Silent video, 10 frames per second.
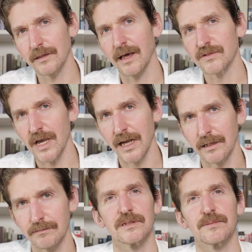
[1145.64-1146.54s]
a life jacket.
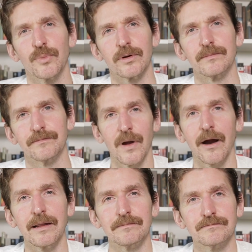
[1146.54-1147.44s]
That's important. All
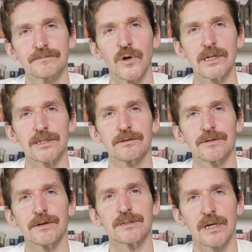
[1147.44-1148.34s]
right, great to see you as
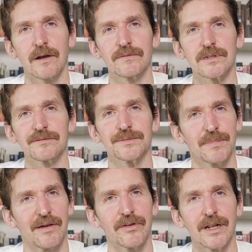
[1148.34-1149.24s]
always. Take care of yourselves.
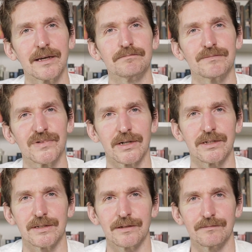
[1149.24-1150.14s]
Have a good night. Talk to
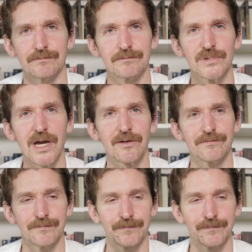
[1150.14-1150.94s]
you soon. Ciao.